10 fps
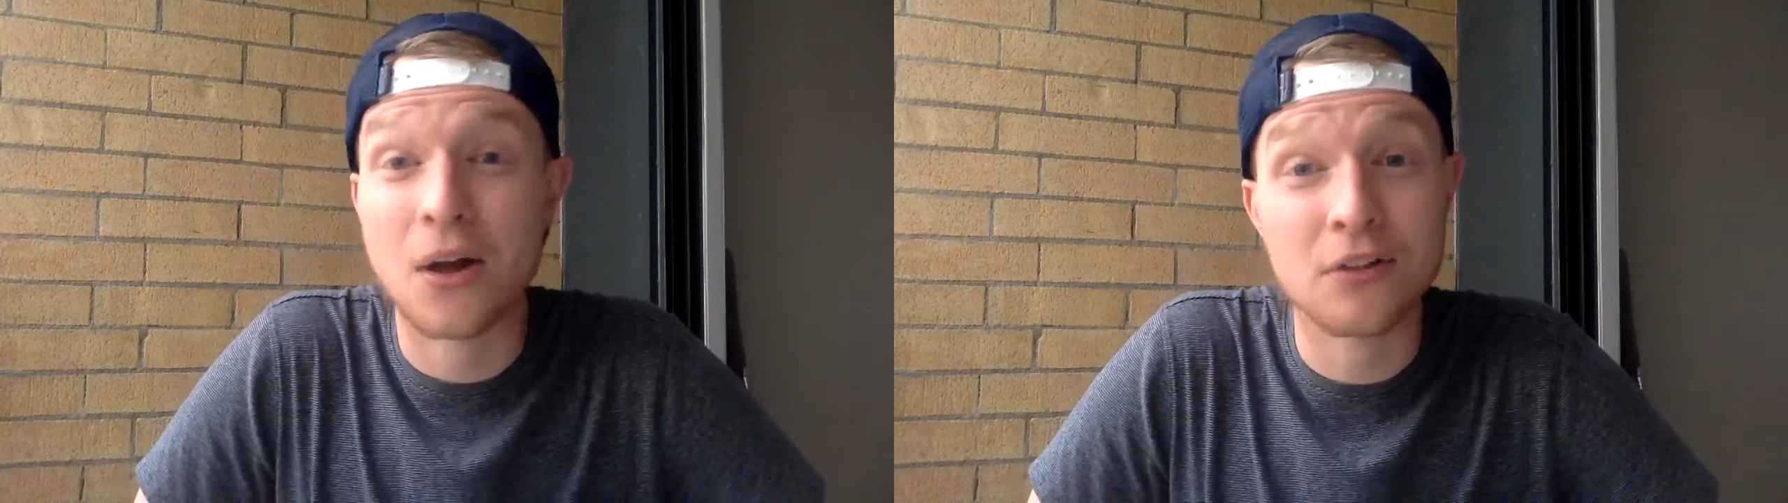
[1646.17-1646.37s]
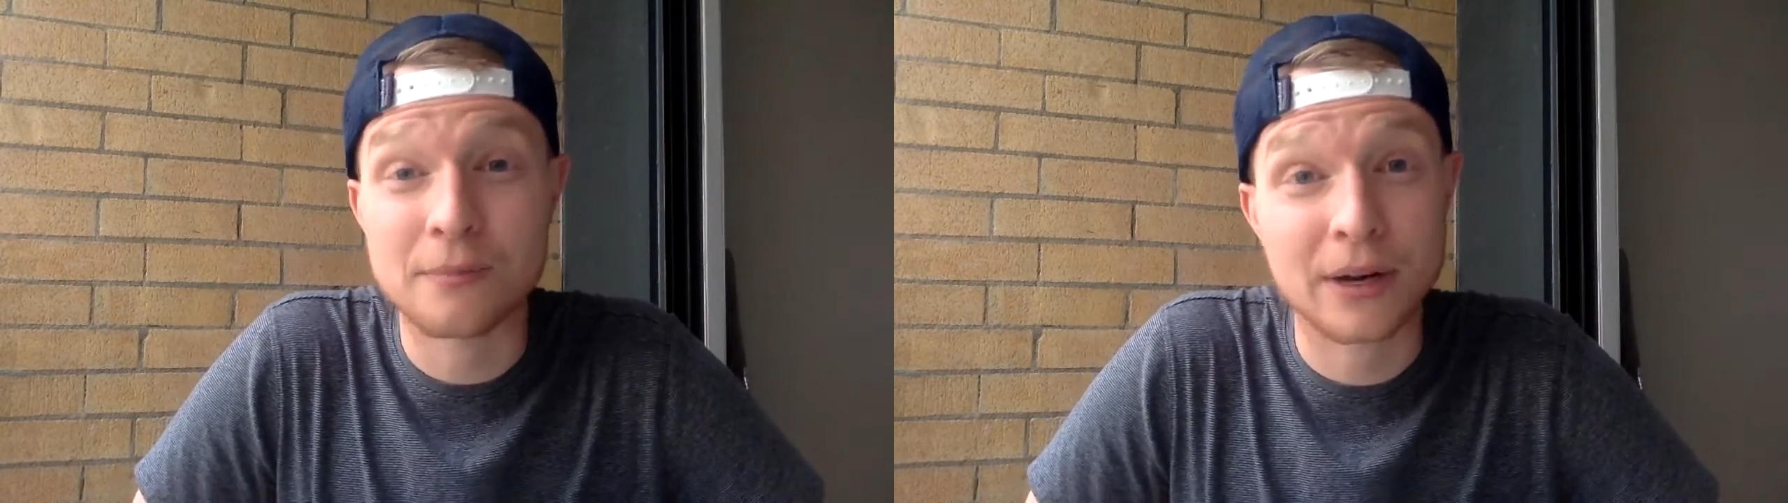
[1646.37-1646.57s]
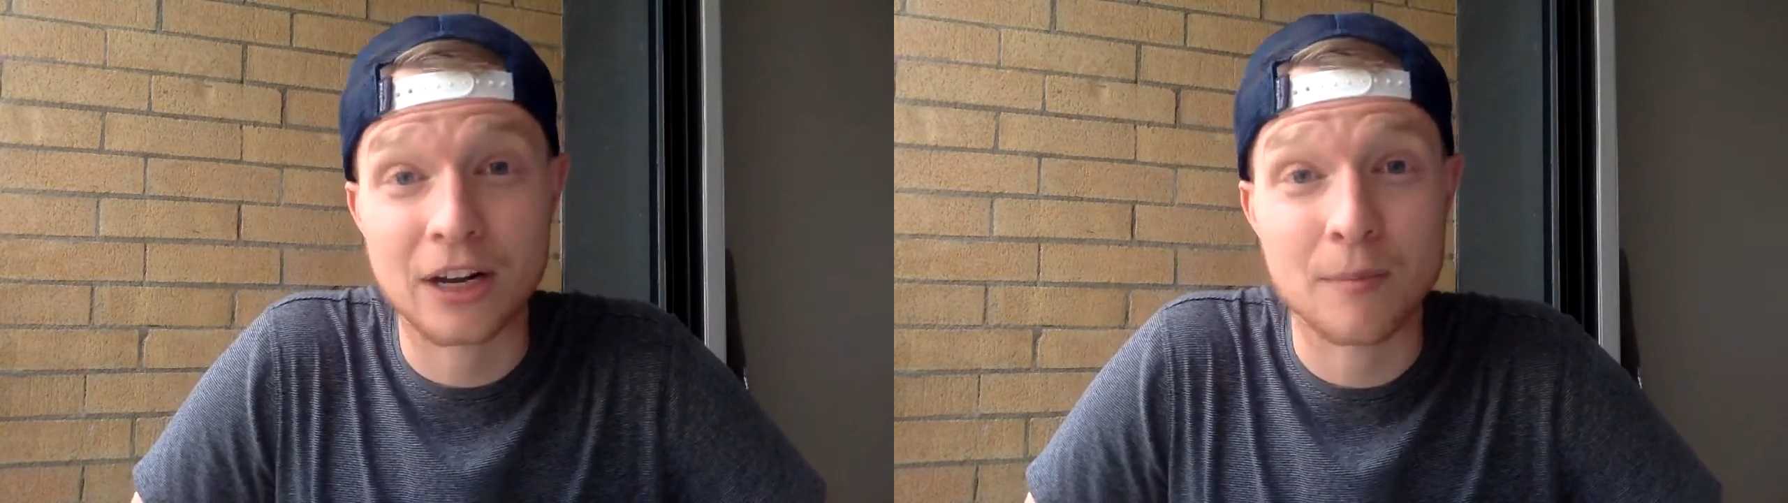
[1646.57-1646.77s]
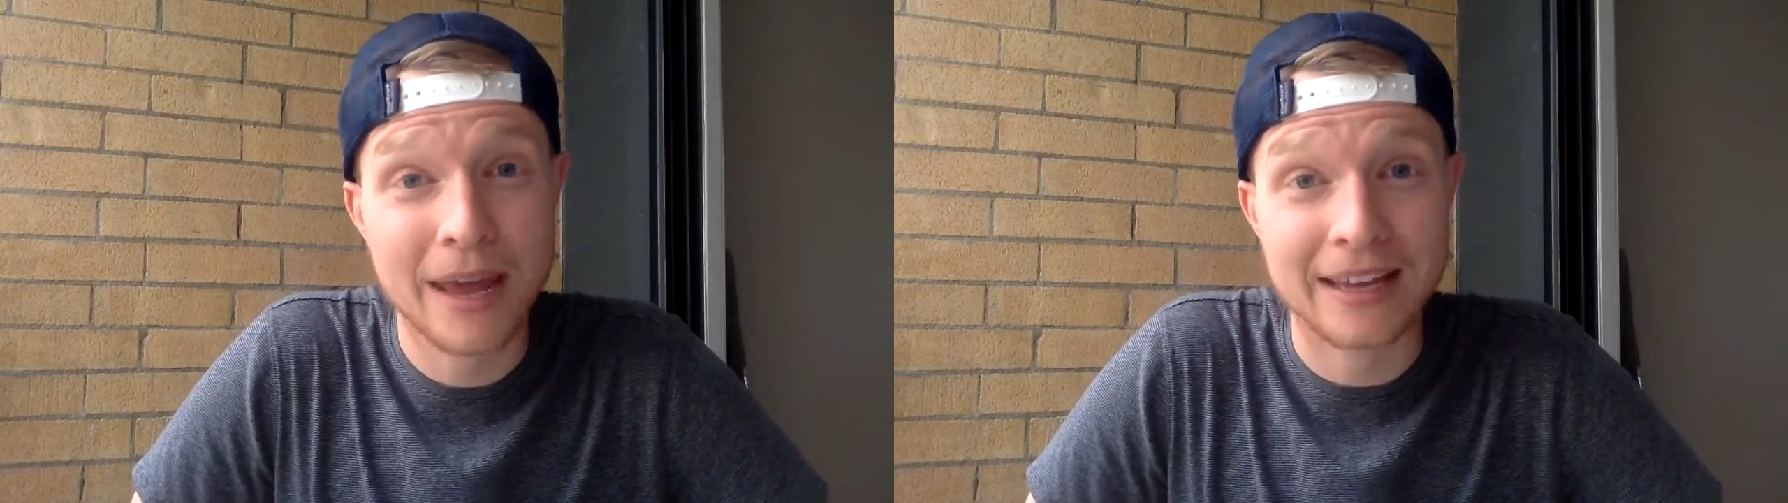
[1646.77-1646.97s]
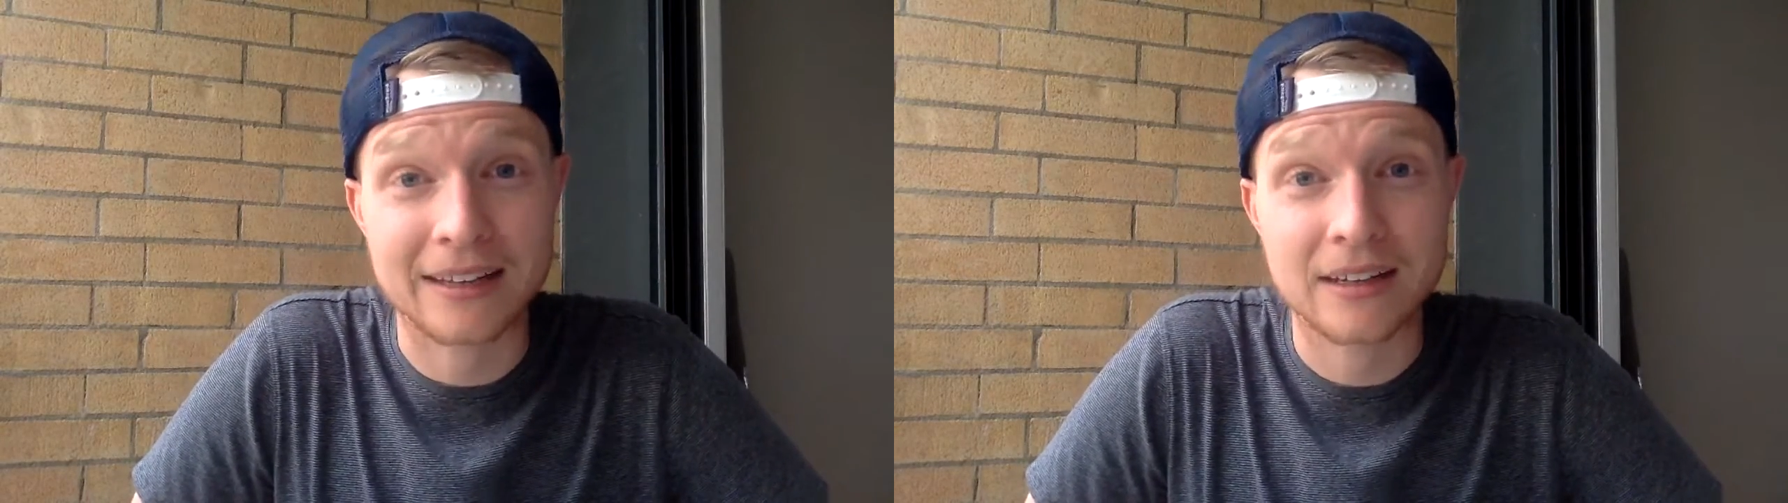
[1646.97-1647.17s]
all of them are going to
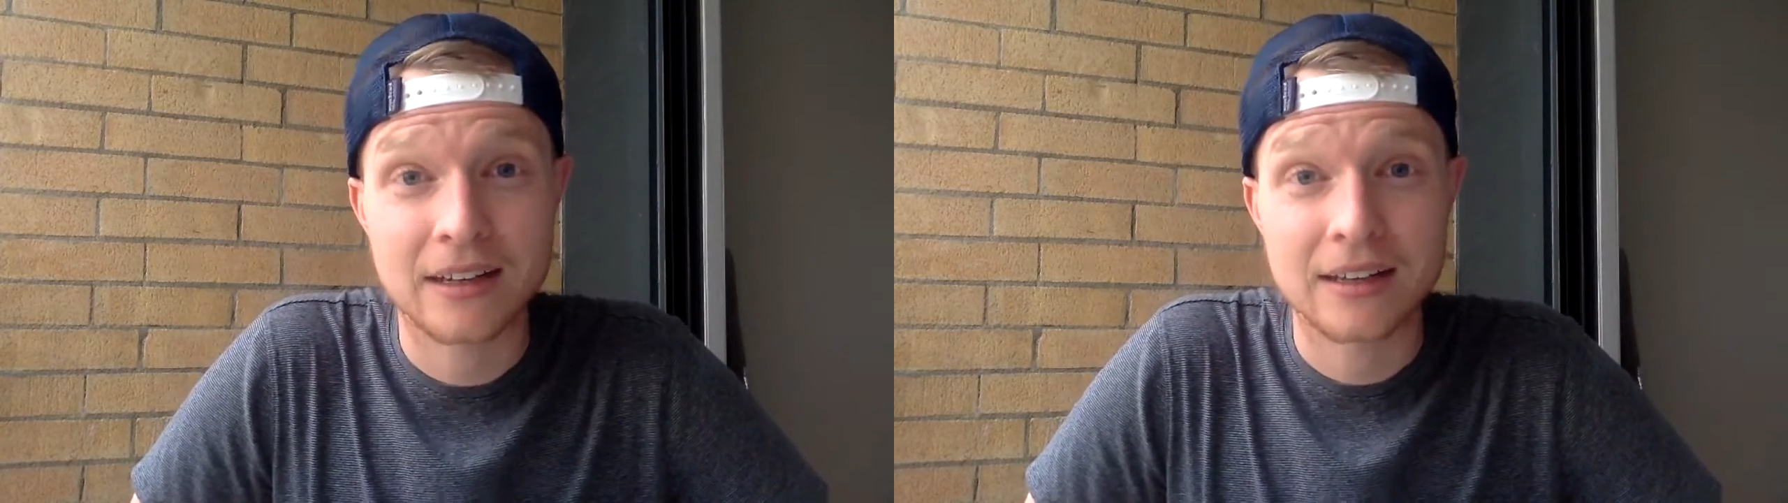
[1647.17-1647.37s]
make it.